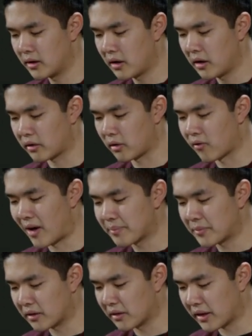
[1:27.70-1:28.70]
So I'll wrap
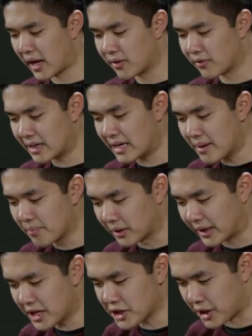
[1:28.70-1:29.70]
this inside of an
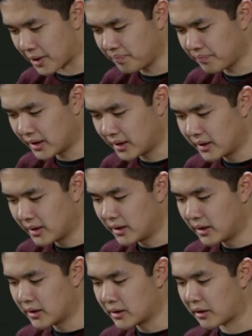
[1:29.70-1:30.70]
implication
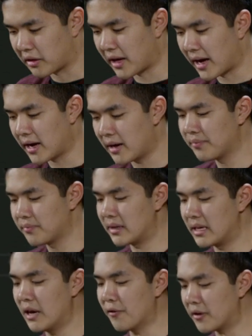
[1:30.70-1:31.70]
to say,
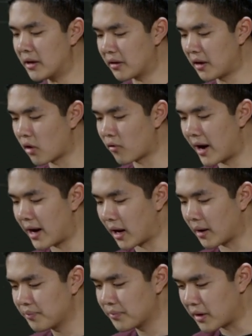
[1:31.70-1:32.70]
if it is not
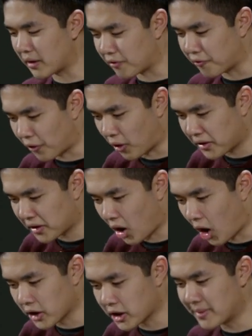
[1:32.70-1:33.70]
raining, this first
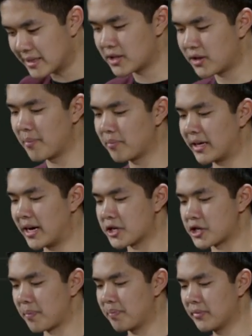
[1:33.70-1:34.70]
argument to the
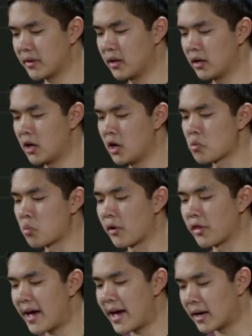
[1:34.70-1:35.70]
implication, well
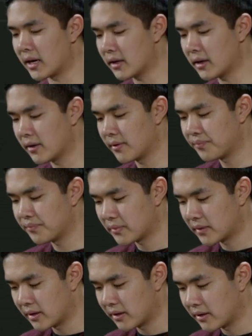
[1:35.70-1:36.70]
then
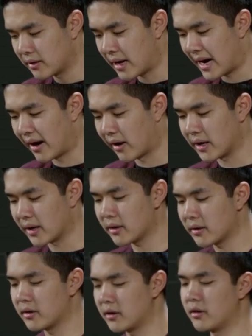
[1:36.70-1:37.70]
Harry
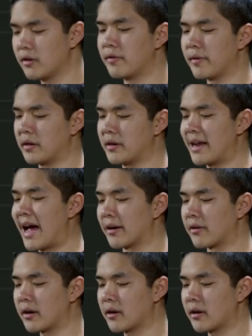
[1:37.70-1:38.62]
visited Hagrid.